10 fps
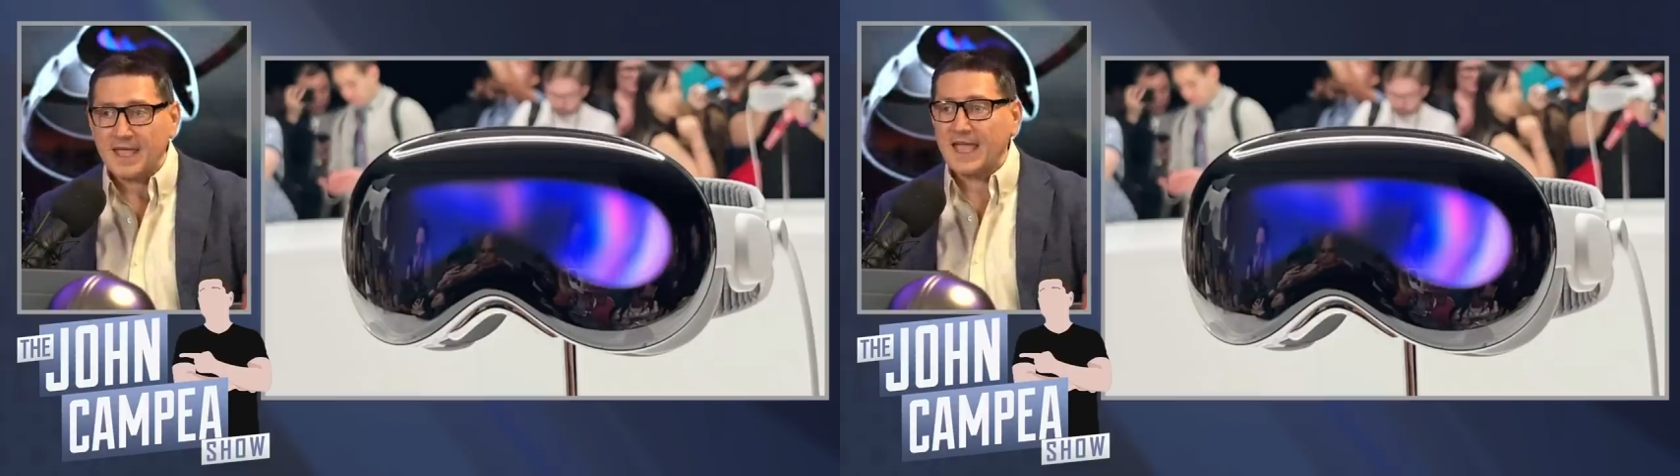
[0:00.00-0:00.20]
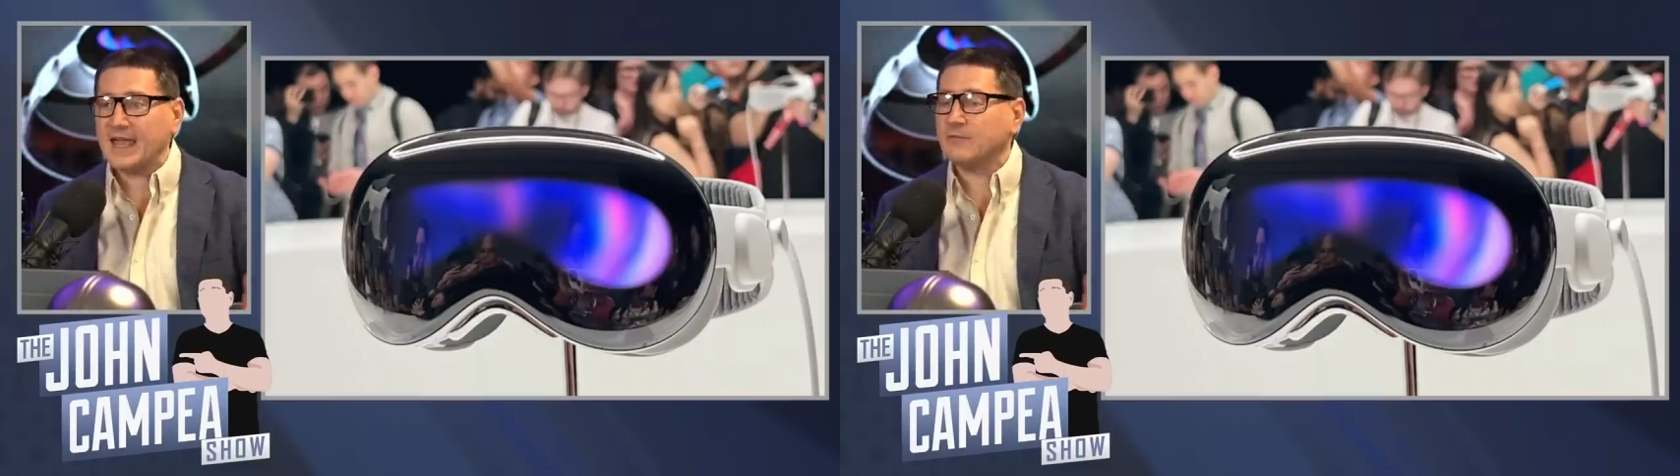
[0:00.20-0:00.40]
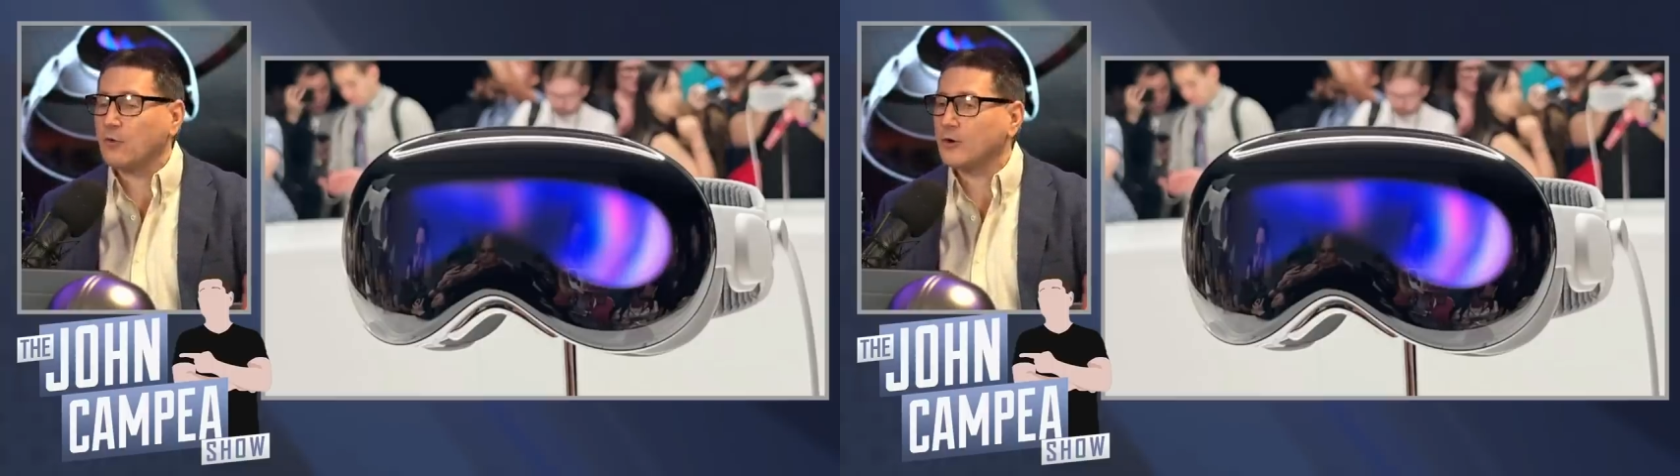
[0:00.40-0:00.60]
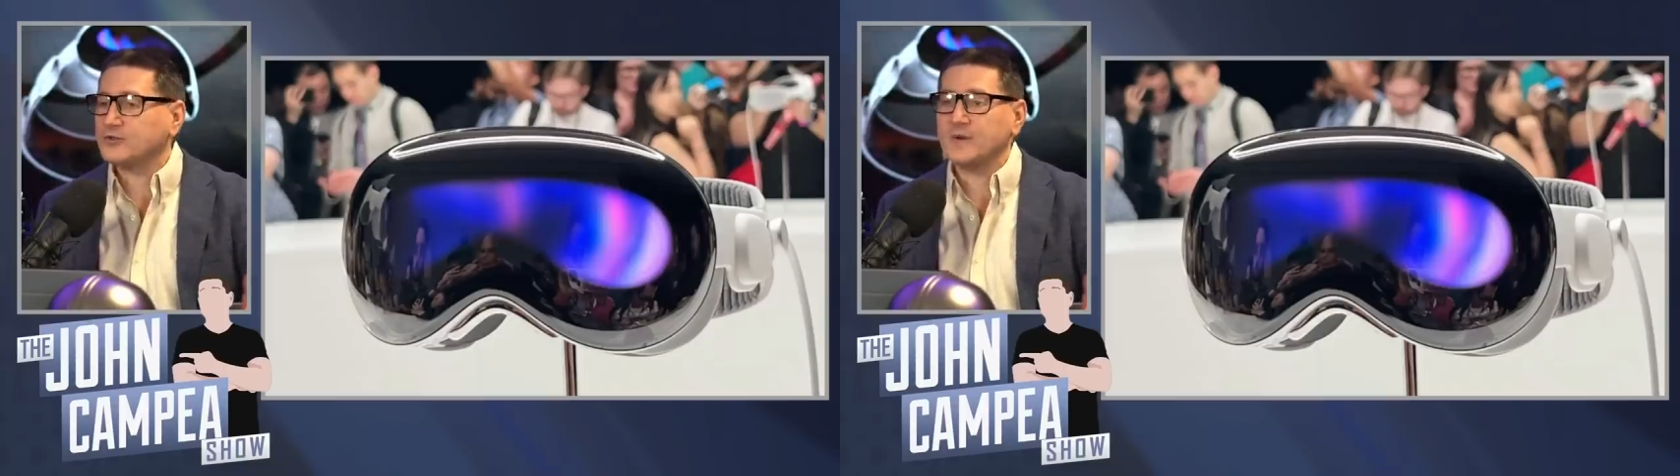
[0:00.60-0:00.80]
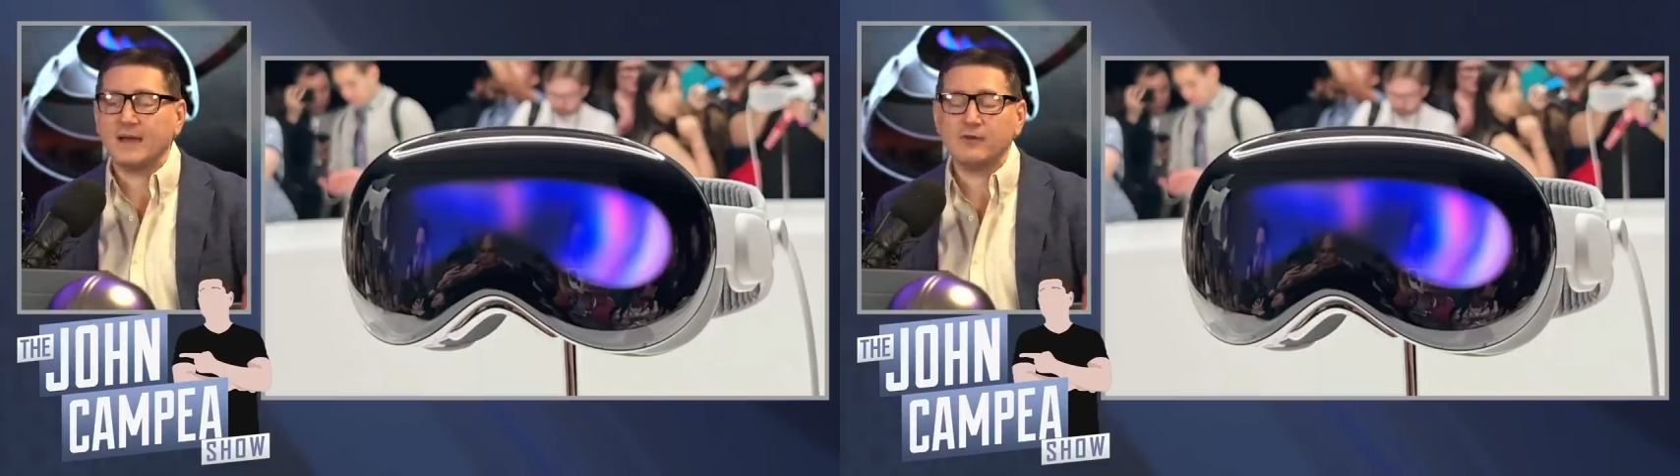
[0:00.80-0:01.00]
And of course,
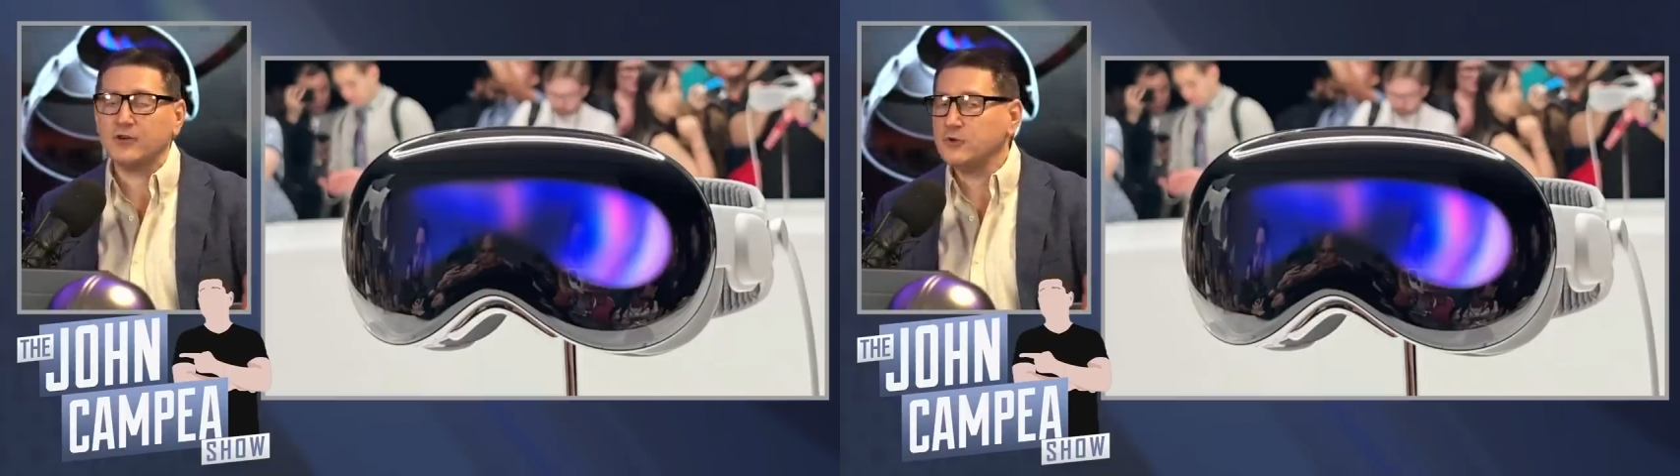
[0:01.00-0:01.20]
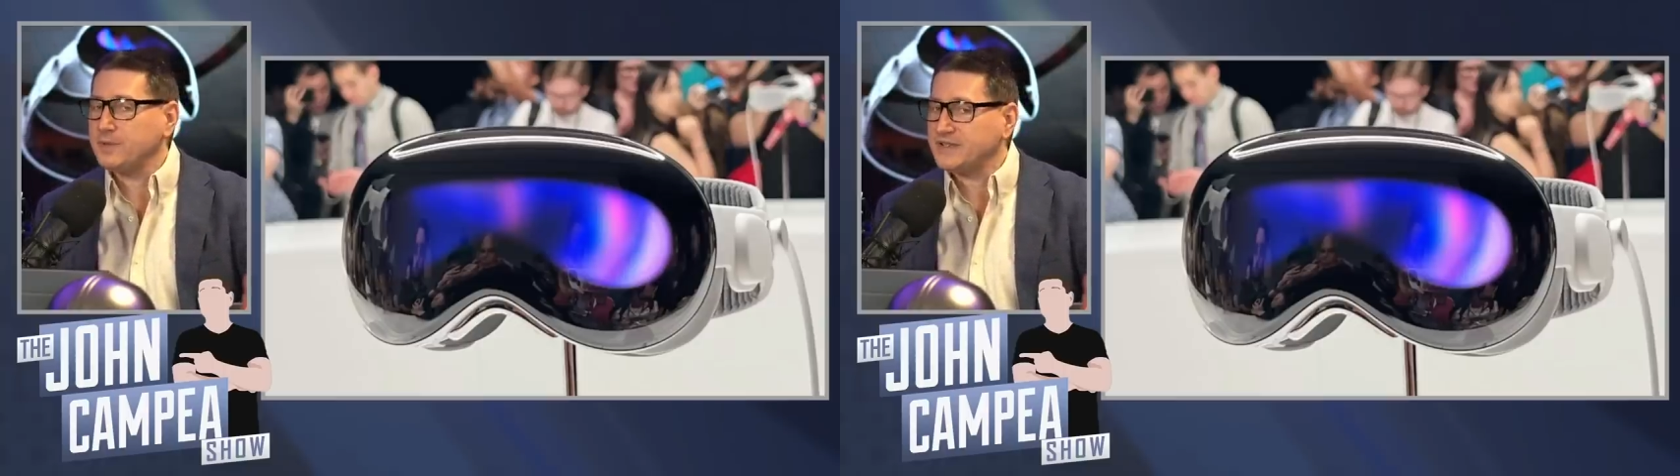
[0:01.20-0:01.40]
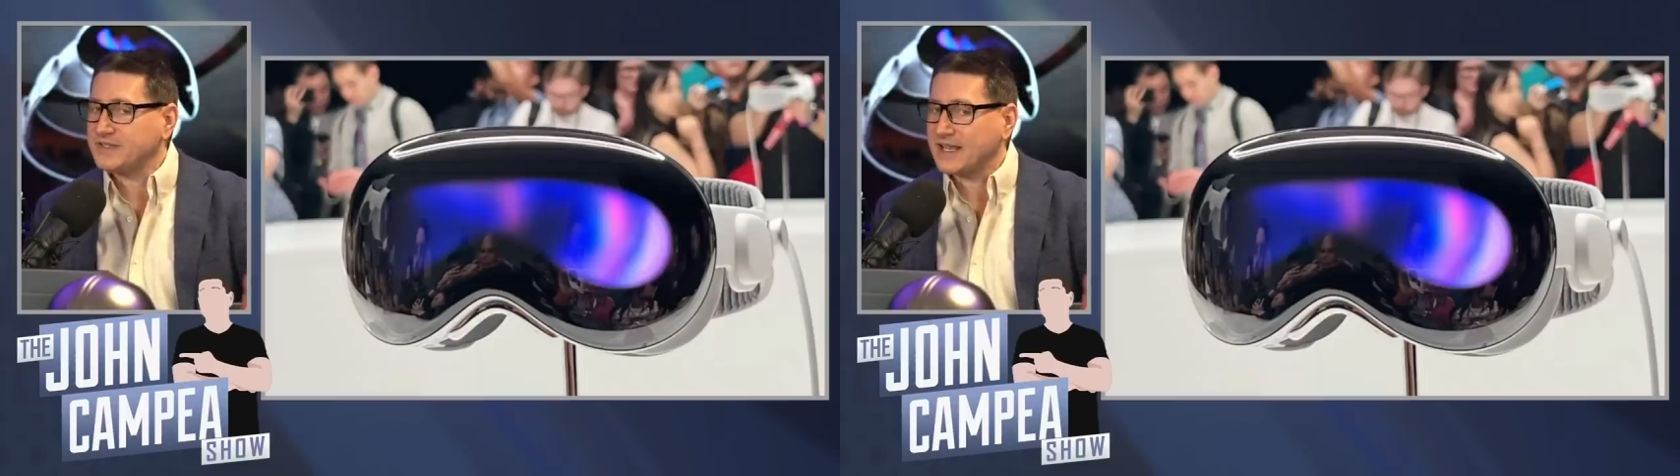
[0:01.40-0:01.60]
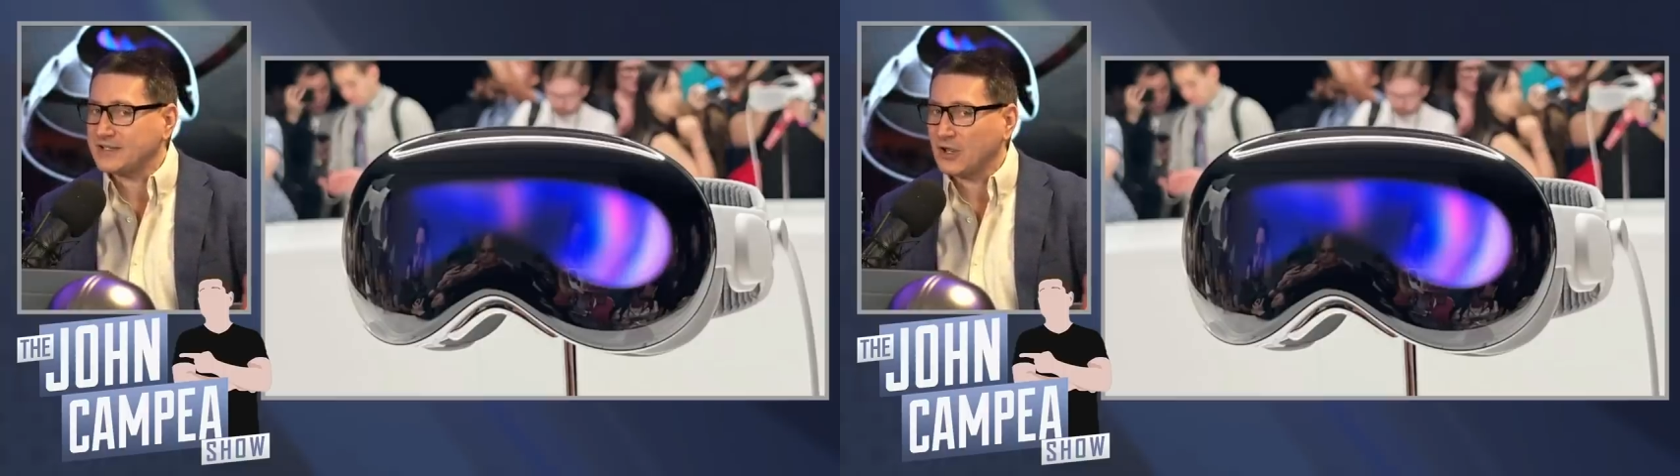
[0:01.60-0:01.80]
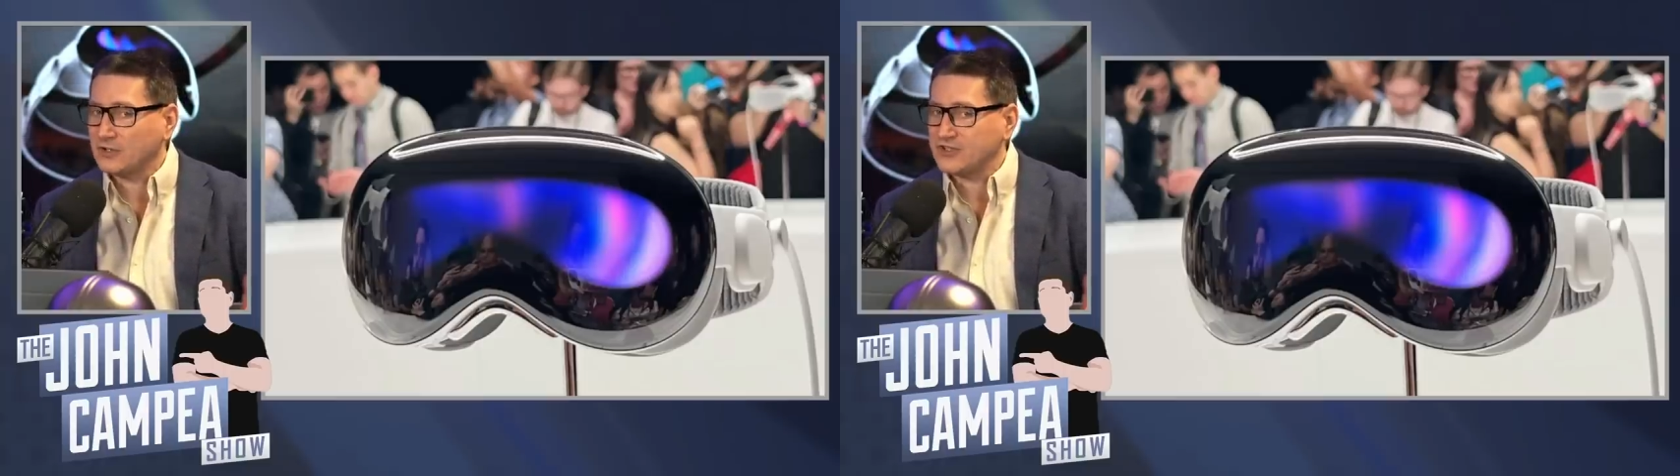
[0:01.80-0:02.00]
whenever a new piece of
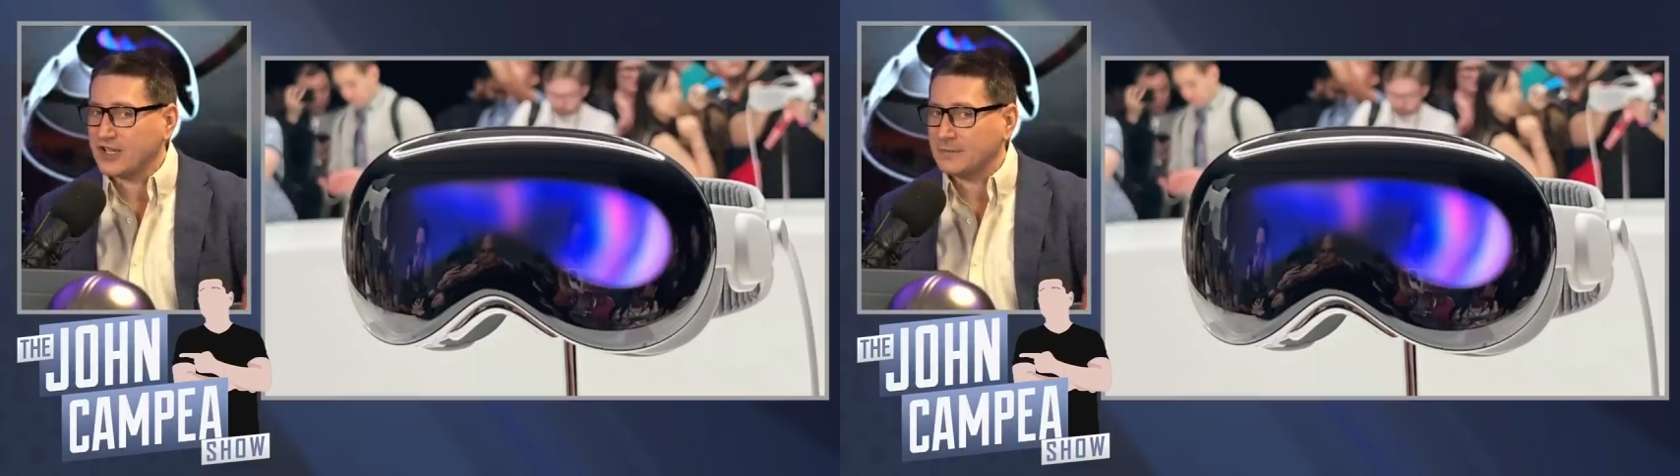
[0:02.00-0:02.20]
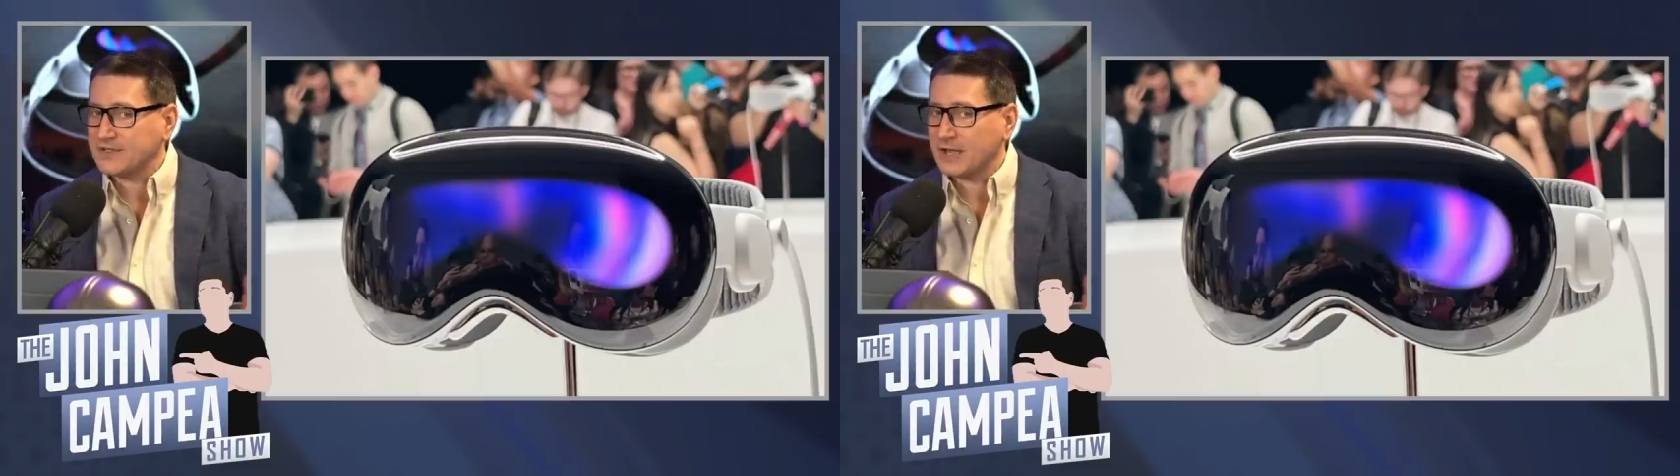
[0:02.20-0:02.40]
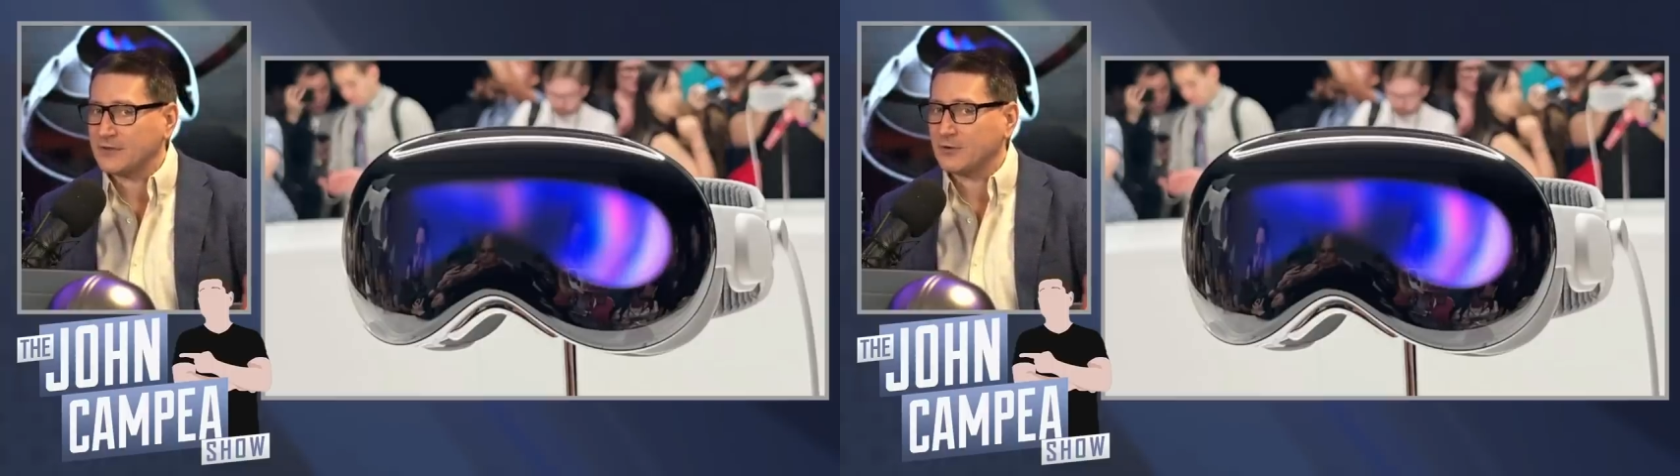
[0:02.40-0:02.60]
technology comes out, the